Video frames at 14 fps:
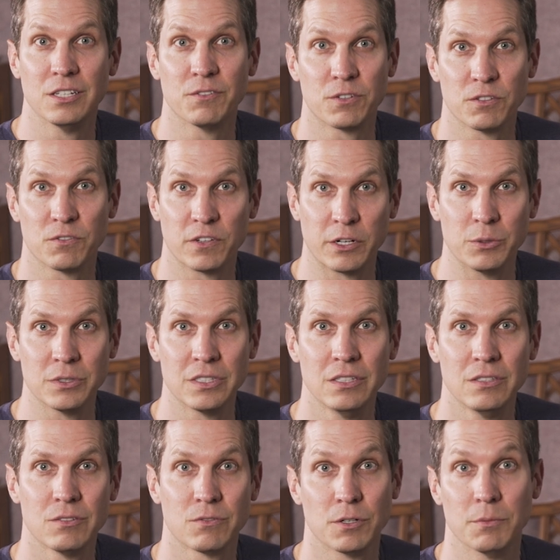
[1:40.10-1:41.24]
The different
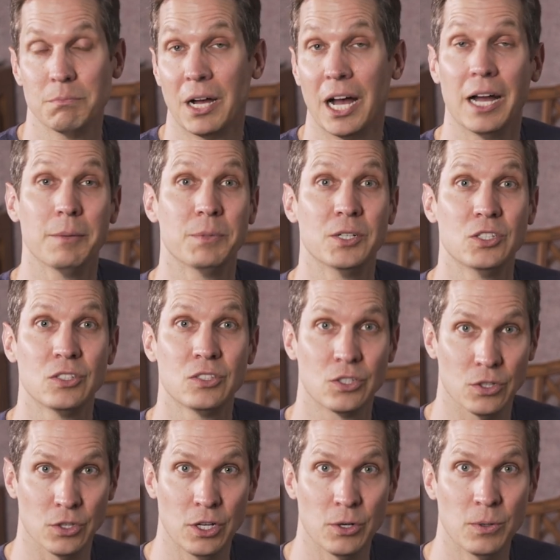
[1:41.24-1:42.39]
frequencies, from high pitches
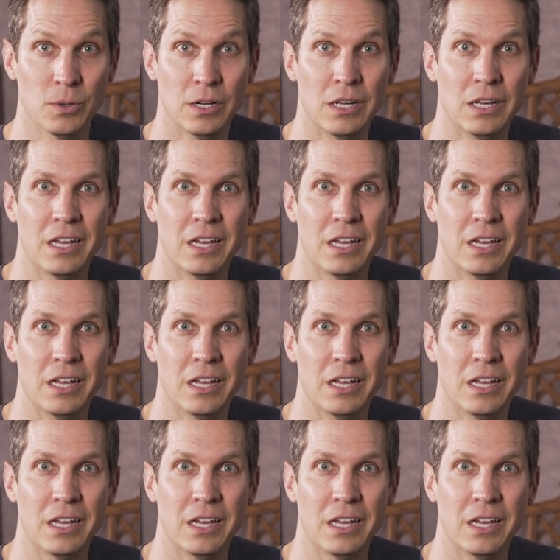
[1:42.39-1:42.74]
to low,